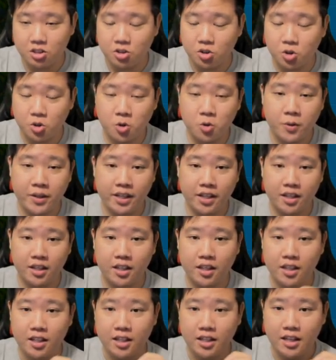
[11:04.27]

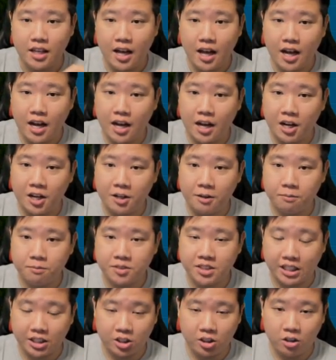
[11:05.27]
doing
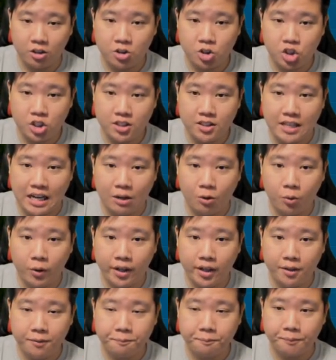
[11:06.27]
technology that
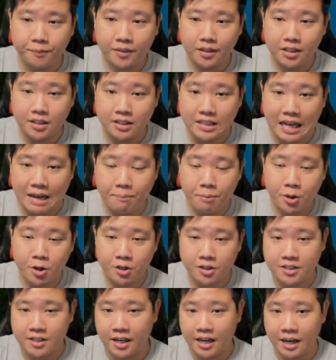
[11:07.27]
way in that period
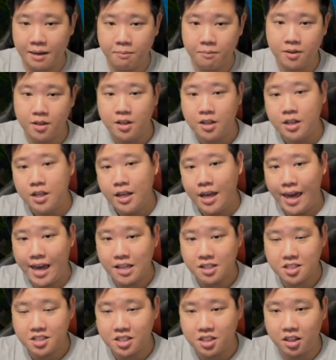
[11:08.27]
of time
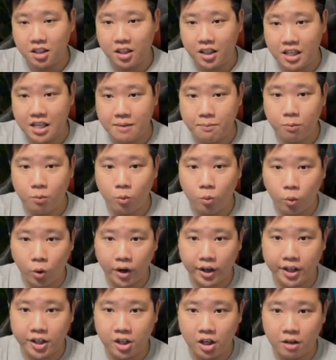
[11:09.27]
and still keep
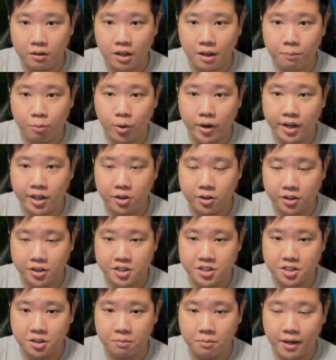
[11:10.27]
working on upgrading your
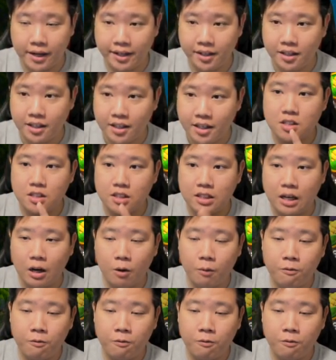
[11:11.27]
crystal mine. Now, a